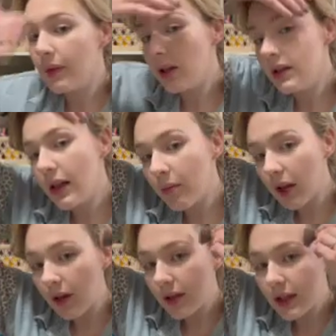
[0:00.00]
Same
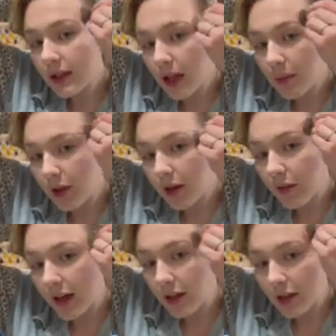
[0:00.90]
thing on this side, we're gonna
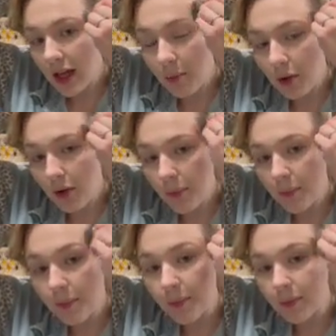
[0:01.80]
find our temple.
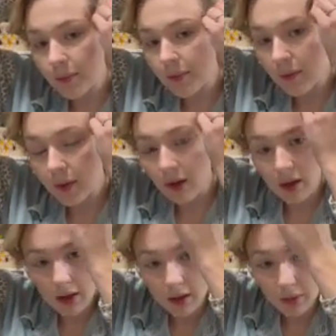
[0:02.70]

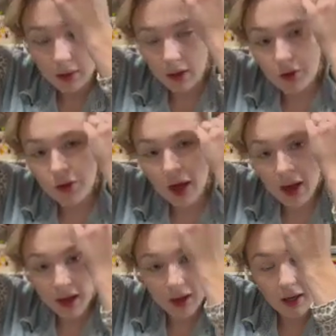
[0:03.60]
We're gonna
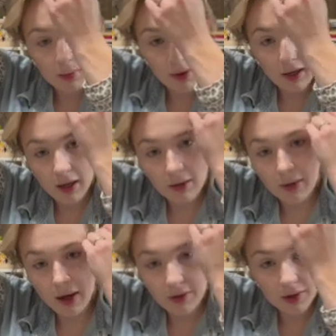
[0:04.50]
drag it up and
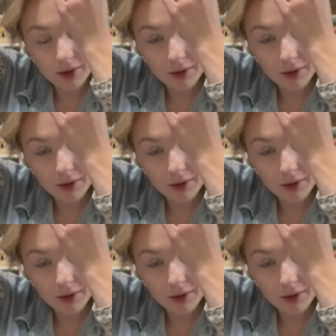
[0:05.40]
around.